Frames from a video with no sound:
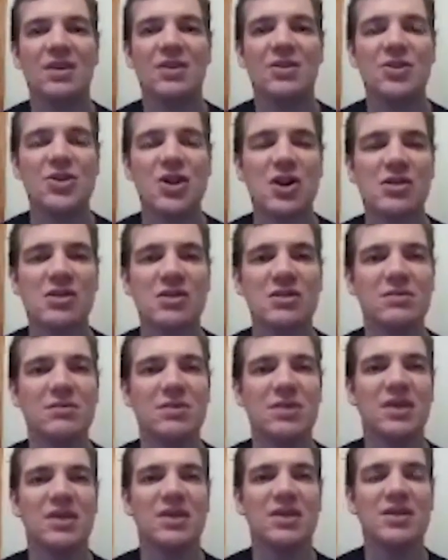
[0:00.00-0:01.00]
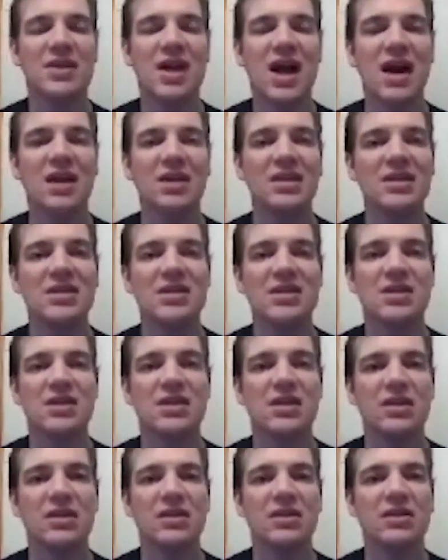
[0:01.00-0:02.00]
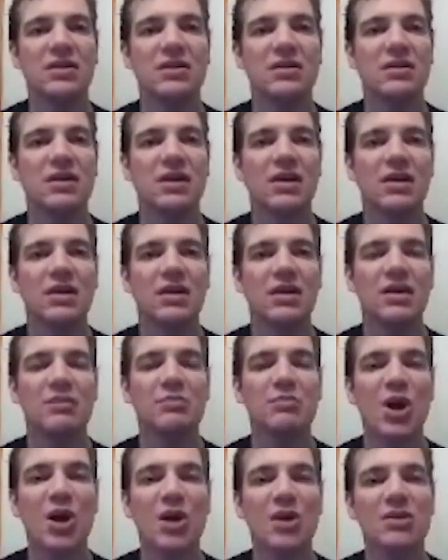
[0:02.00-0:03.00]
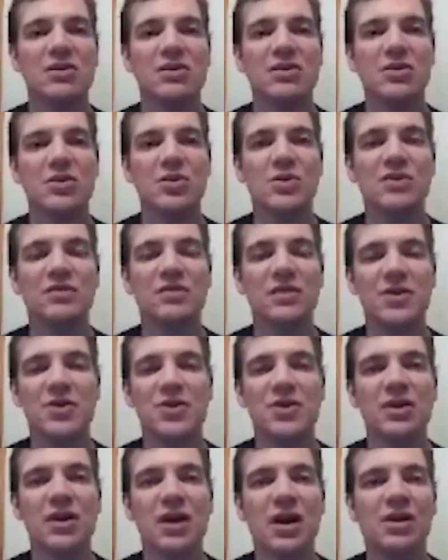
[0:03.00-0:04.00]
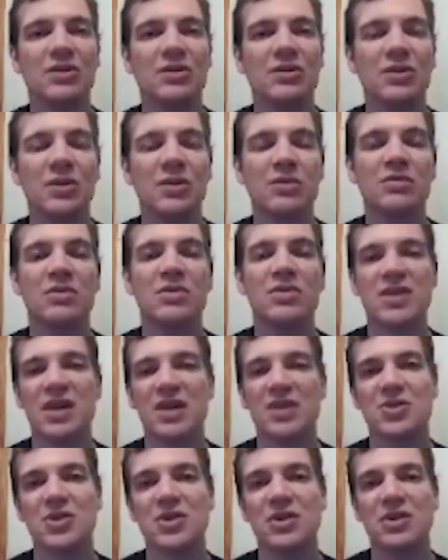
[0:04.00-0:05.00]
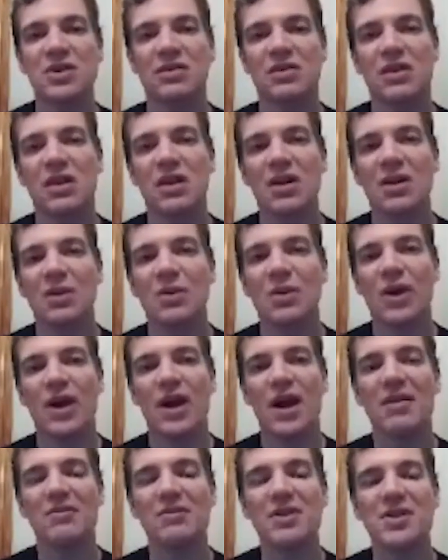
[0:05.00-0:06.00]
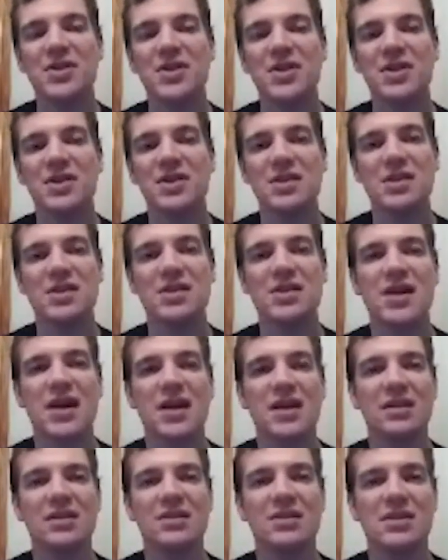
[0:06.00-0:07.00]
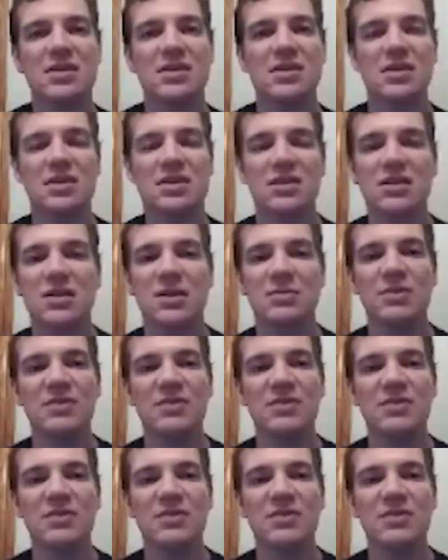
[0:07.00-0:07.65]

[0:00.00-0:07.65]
Shardeum is highly secure, in part due to a feature called node rotation, where every 60 seconds, some